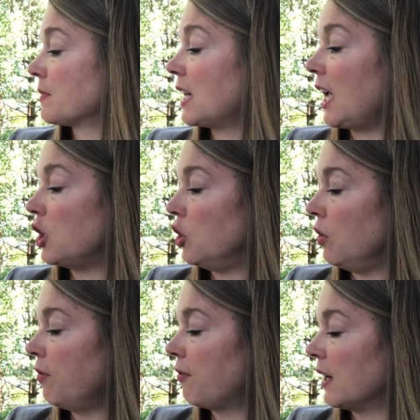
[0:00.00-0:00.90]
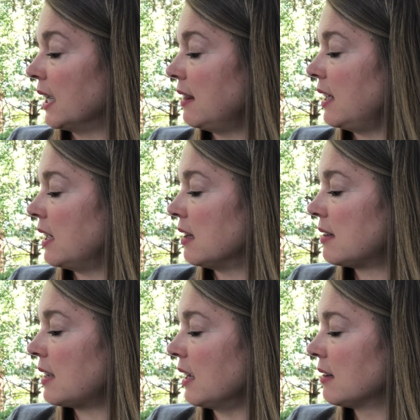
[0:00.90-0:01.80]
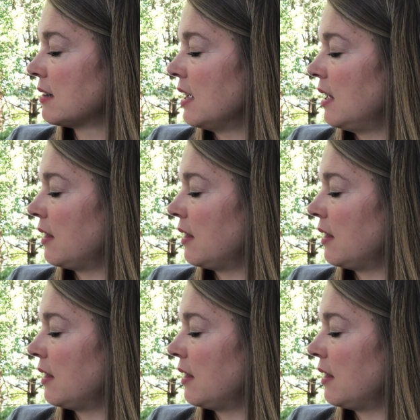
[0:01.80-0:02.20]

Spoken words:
Can you find the insects